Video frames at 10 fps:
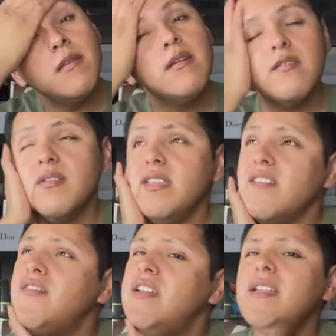It smells like
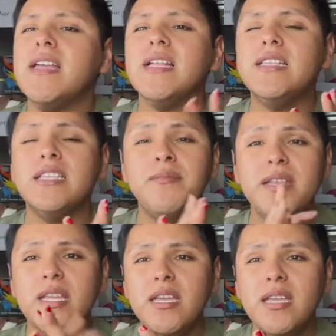very like
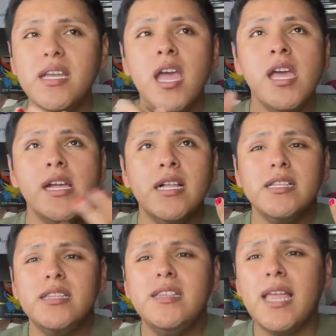lemony,
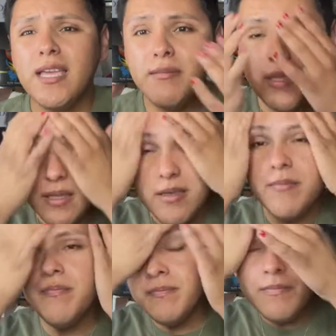limey,
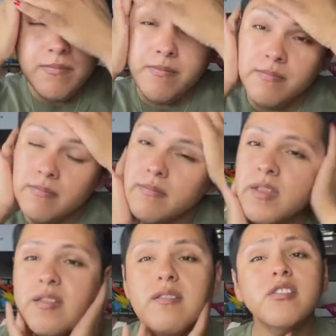
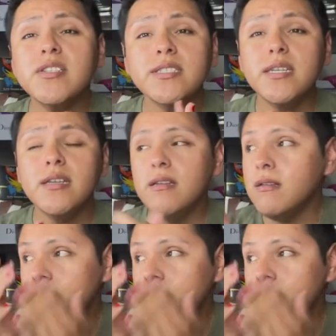citrusy.